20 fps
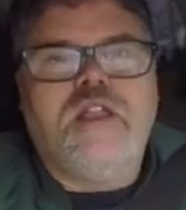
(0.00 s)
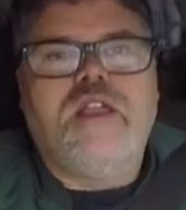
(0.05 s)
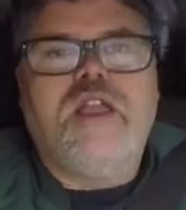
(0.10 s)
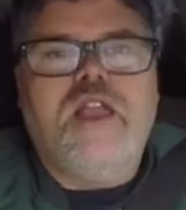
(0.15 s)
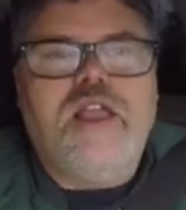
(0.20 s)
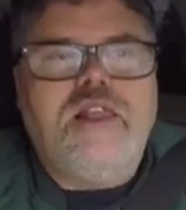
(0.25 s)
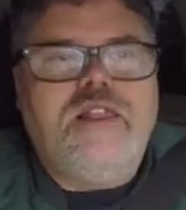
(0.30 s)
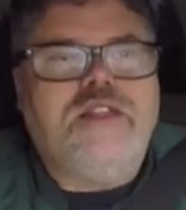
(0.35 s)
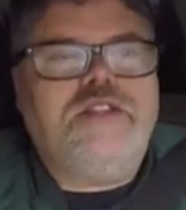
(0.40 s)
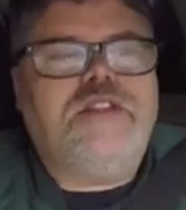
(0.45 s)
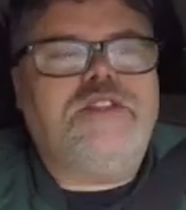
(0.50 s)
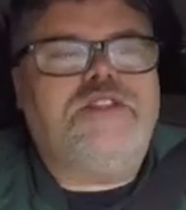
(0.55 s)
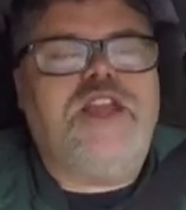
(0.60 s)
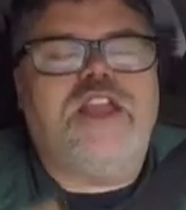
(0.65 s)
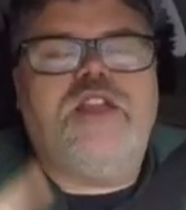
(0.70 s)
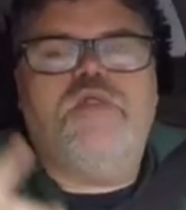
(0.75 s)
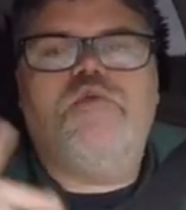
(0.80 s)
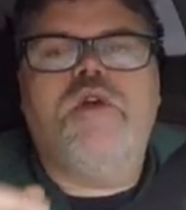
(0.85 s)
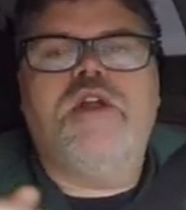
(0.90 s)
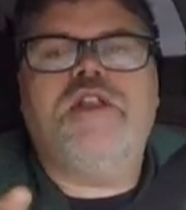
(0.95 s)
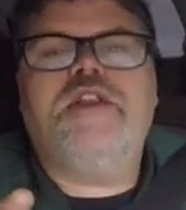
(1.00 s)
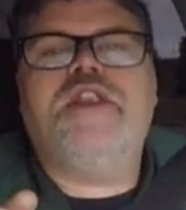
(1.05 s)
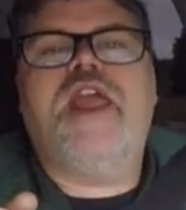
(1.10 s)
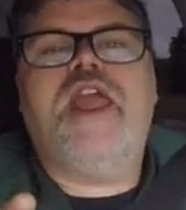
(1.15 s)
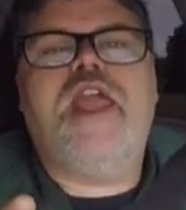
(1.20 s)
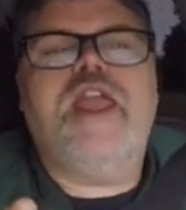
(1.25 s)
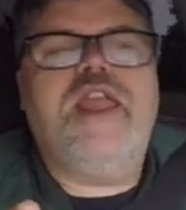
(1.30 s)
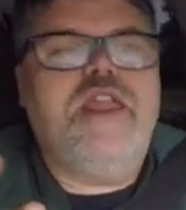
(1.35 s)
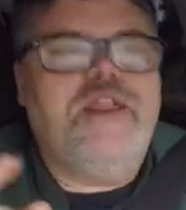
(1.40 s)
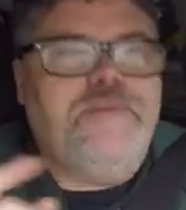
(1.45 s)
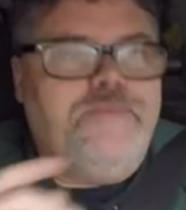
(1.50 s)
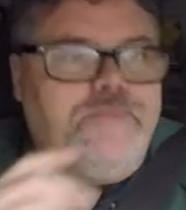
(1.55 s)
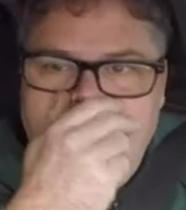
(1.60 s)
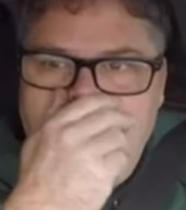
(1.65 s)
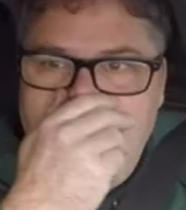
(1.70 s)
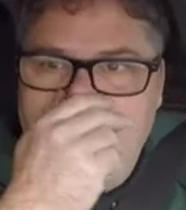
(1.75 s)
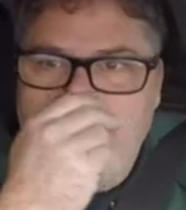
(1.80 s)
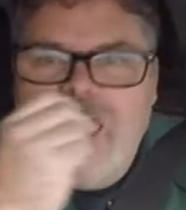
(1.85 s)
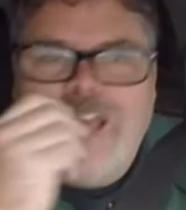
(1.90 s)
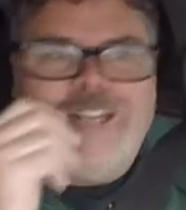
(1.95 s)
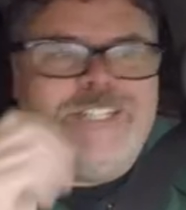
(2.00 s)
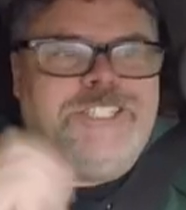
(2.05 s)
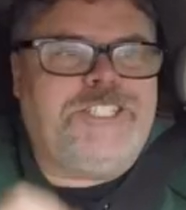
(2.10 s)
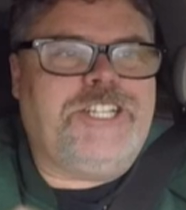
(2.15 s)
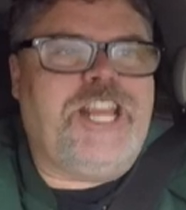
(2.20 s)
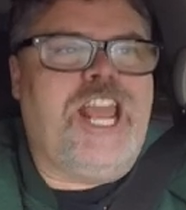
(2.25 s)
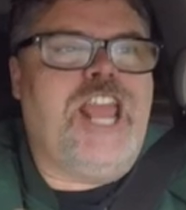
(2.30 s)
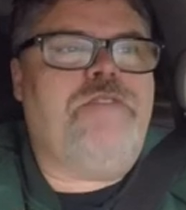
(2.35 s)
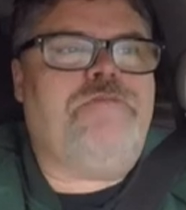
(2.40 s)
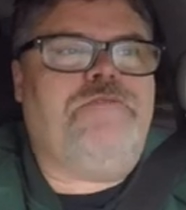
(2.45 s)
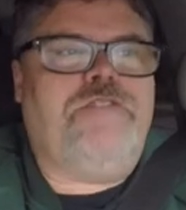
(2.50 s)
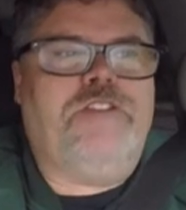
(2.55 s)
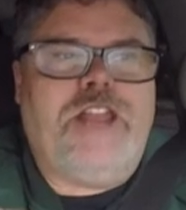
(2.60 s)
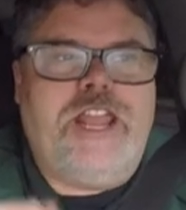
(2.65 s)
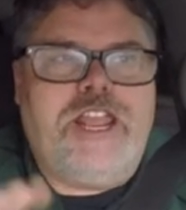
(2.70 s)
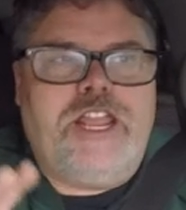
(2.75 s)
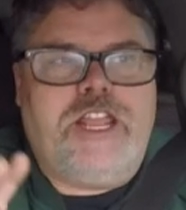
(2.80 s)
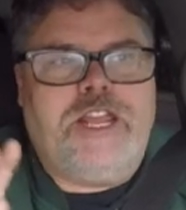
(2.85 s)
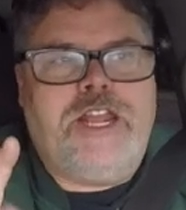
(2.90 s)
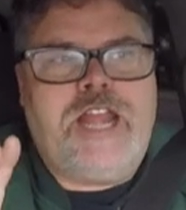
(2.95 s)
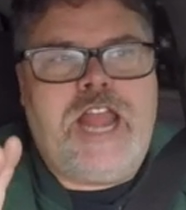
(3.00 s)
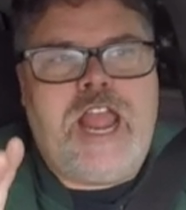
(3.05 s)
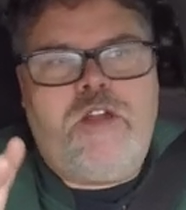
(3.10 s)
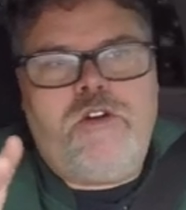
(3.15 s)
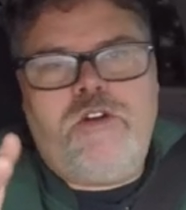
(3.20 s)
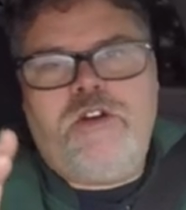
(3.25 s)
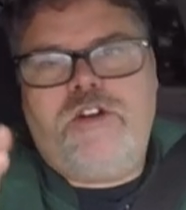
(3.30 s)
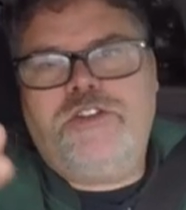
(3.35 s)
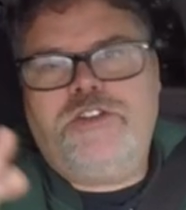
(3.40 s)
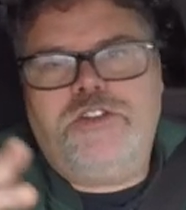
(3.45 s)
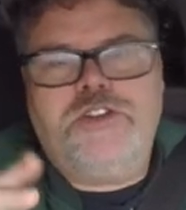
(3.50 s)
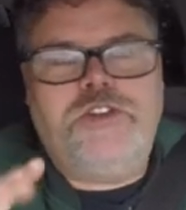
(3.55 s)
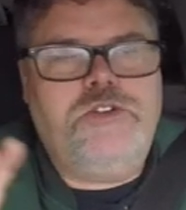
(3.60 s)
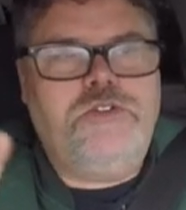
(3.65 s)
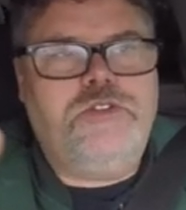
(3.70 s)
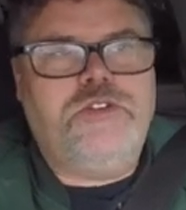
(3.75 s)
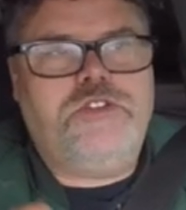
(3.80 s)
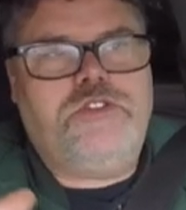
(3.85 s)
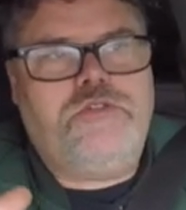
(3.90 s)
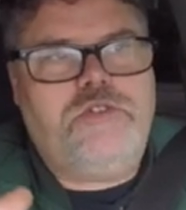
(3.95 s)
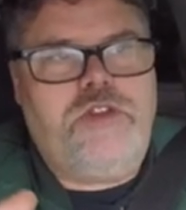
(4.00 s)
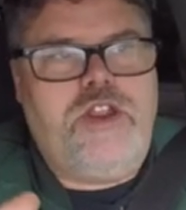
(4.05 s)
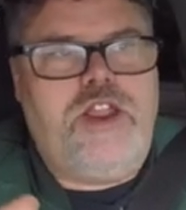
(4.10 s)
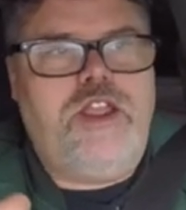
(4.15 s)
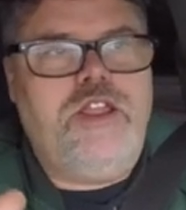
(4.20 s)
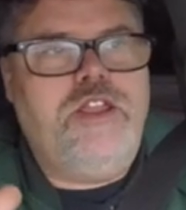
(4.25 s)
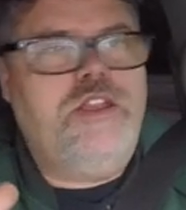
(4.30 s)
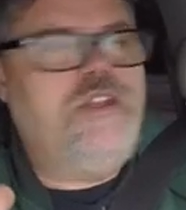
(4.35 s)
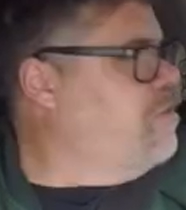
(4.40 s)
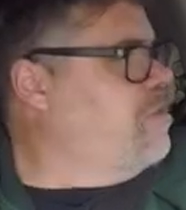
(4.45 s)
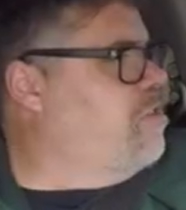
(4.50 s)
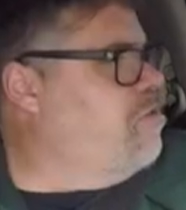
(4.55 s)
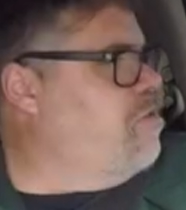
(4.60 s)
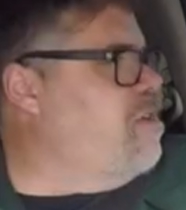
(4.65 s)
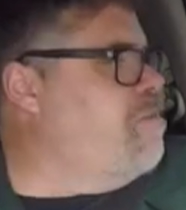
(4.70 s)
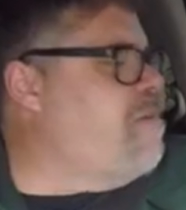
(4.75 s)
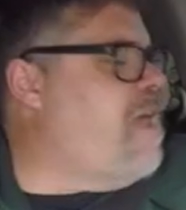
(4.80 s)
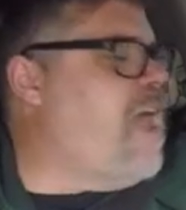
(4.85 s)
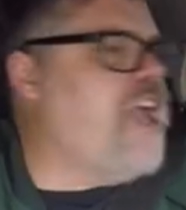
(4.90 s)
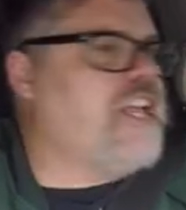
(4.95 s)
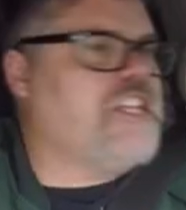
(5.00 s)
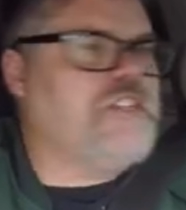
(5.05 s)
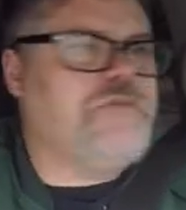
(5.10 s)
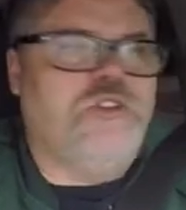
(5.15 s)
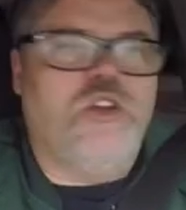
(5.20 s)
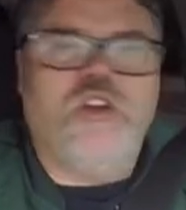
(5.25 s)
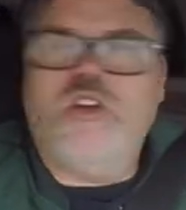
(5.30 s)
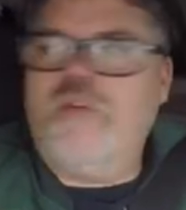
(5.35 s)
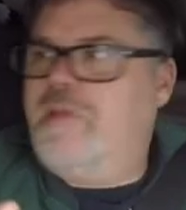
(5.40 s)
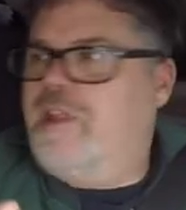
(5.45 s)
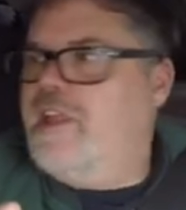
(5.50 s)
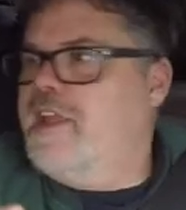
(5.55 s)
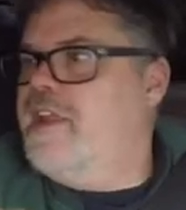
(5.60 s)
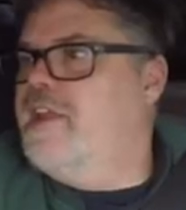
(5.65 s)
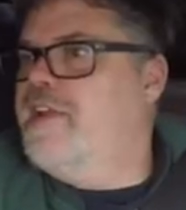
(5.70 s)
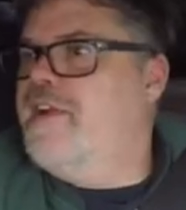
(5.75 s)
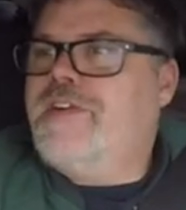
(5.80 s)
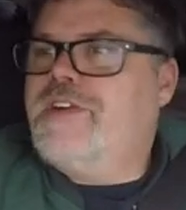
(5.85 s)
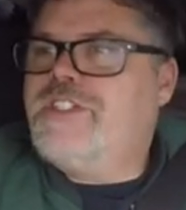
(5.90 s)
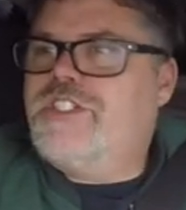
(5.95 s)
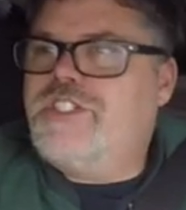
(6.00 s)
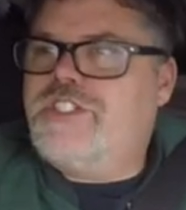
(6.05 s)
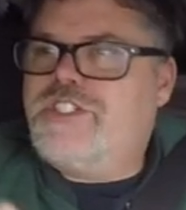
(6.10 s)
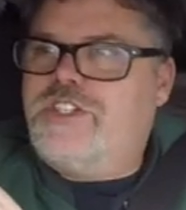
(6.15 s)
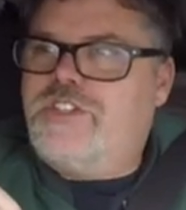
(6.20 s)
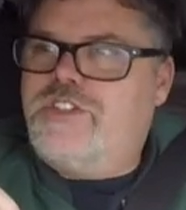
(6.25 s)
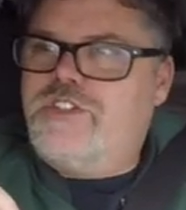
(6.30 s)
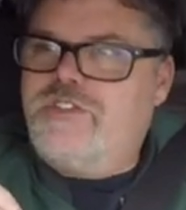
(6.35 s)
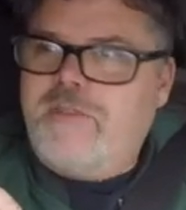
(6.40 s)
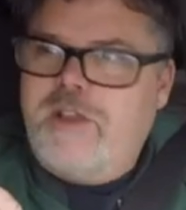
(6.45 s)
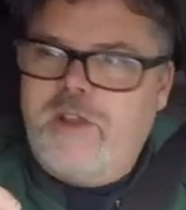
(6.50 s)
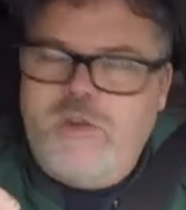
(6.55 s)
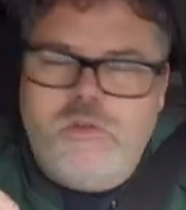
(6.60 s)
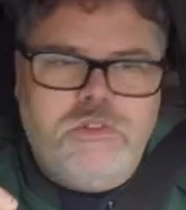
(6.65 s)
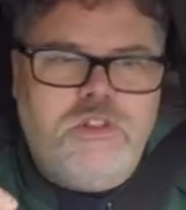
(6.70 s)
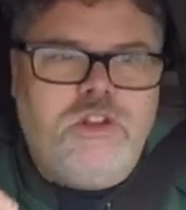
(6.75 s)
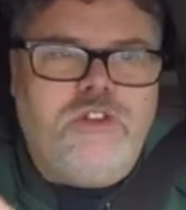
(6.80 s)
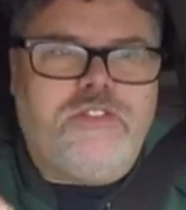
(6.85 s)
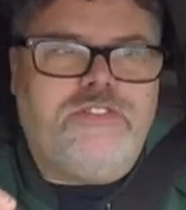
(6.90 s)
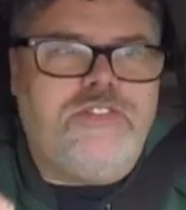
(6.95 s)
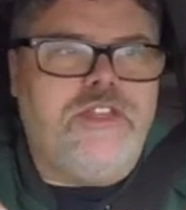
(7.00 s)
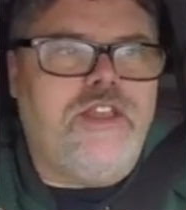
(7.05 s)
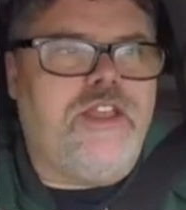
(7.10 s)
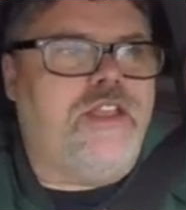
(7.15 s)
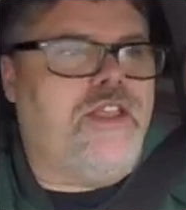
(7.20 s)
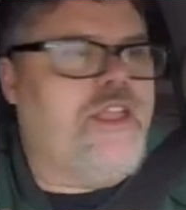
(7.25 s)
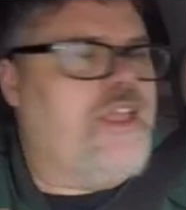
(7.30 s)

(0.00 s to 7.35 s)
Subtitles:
I'd like to take one day and escape for like an hour or two or three. Three max, normally. Just to do my own little thing,